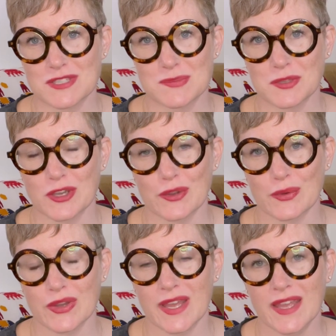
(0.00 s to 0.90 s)
below.
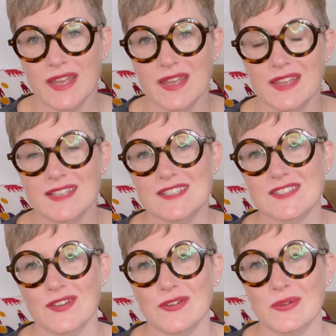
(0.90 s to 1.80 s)

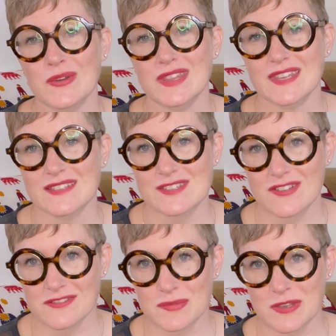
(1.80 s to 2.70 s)
So that's all
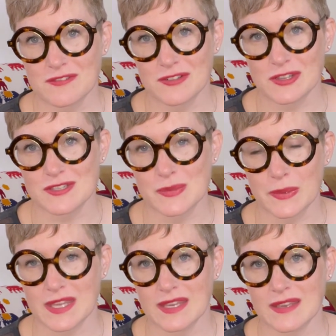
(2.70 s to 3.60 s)
for me for this
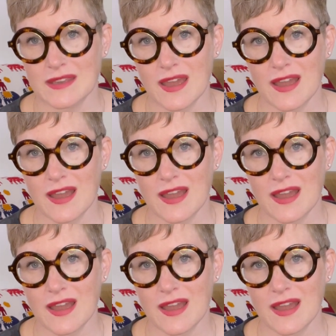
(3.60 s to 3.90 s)
week.